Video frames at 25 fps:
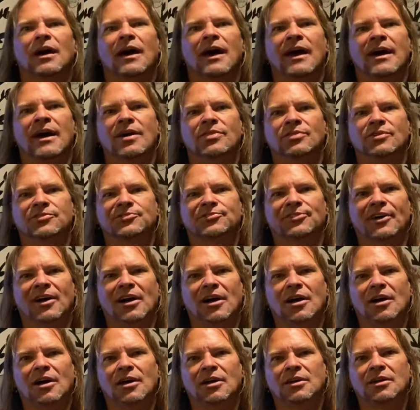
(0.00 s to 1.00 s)
and the
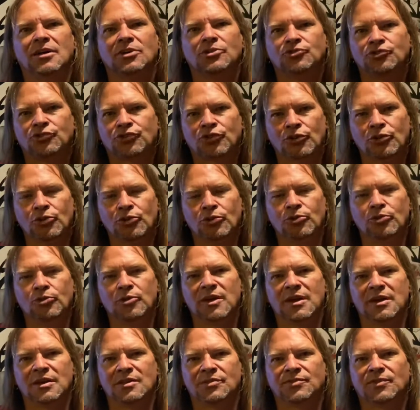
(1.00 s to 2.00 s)
son,
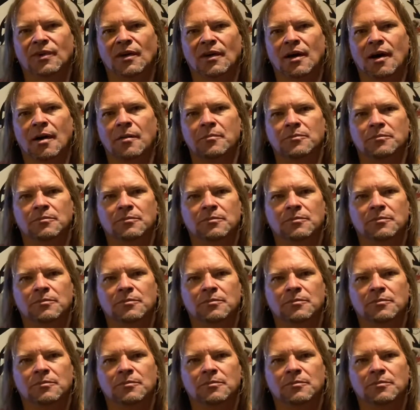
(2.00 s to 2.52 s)
Jude, ends up